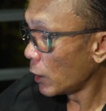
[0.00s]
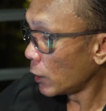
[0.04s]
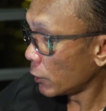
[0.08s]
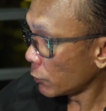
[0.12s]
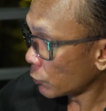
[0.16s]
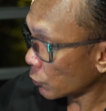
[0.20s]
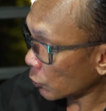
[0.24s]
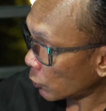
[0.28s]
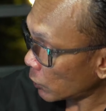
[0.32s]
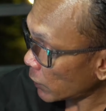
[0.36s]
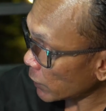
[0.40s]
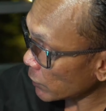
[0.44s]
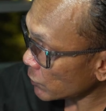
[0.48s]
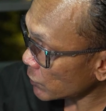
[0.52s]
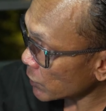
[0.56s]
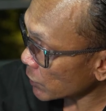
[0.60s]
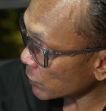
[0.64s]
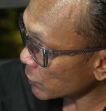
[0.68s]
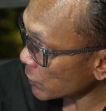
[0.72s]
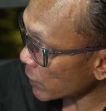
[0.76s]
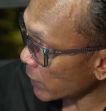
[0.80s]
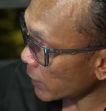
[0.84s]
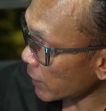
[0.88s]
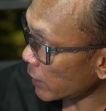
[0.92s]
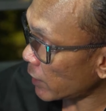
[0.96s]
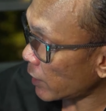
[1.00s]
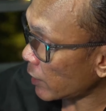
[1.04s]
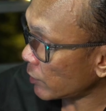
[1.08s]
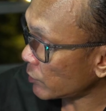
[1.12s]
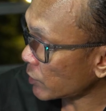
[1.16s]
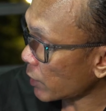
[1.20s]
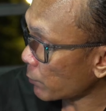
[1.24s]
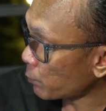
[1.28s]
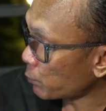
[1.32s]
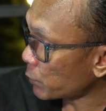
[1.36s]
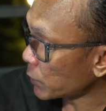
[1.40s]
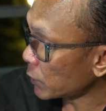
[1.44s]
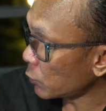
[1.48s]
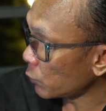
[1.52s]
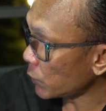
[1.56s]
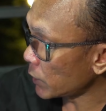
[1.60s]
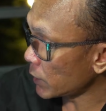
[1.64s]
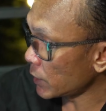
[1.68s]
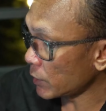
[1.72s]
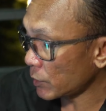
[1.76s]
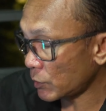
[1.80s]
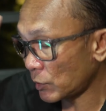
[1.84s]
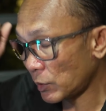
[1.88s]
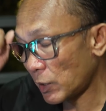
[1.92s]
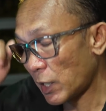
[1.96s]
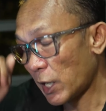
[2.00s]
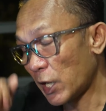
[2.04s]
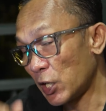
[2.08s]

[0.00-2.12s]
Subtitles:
So let's just take an example with this